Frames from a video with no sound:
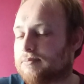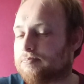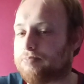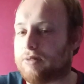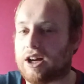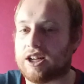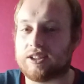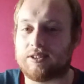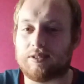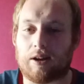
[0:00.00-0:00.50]

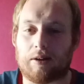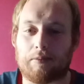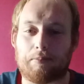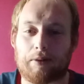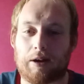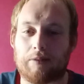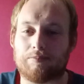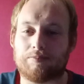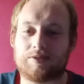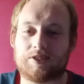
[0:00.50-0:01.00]
but
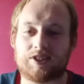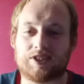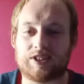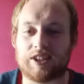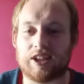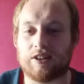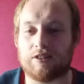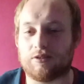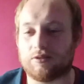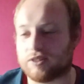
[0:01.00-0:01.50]
I'm
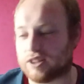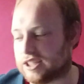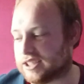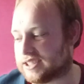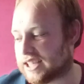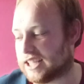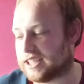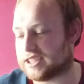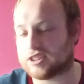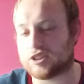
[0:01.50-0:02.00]
still going to
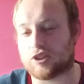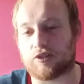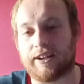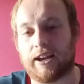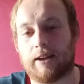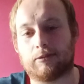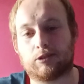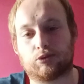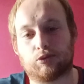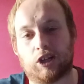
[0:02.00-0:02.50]
say
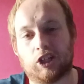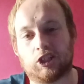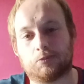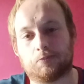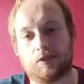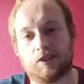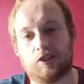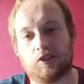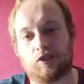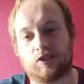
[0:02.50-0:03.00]
sorry Ipswich,
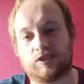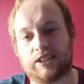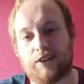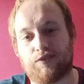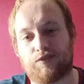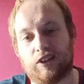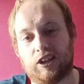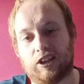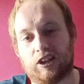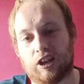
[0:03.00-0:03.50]
but you're
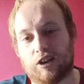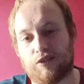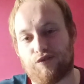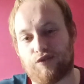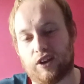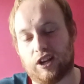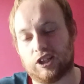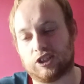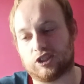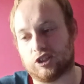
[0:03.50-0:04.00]
definitely going to
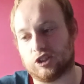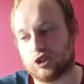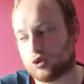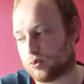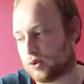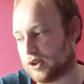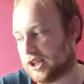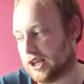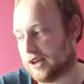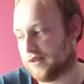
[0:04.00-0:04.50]
finish in
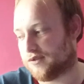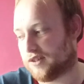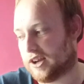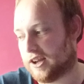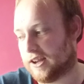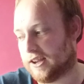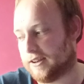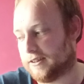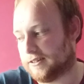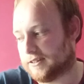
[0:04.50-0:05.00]
20th
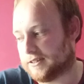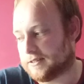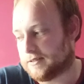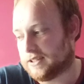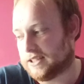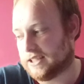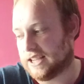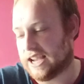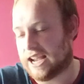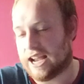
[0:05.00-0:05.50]
and
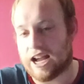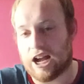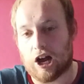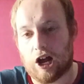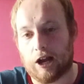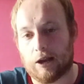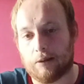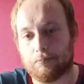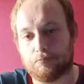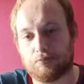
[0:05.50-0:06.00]
yeah,
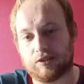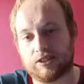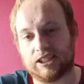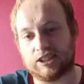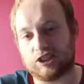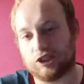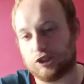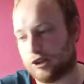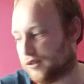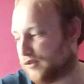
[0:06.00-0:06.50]
I'm
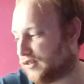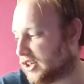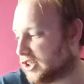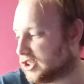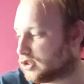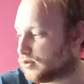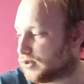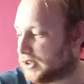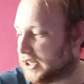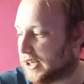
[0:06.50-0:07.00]
predicting you to
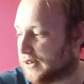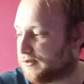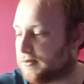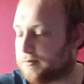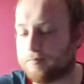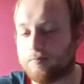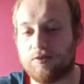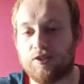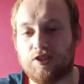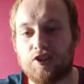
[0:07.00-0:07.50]
finish 20th.
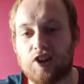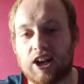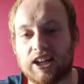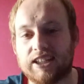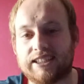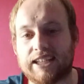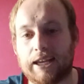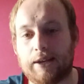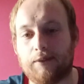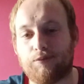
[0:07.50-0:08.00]

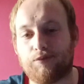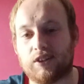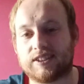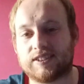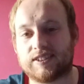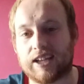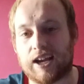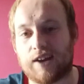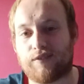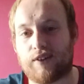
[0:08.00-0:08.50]
19th,
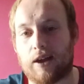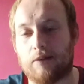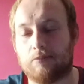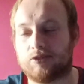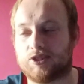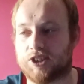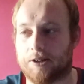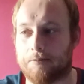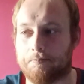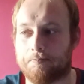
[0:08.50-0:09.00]

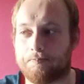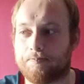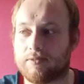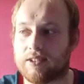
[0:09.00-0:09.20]
Southampton.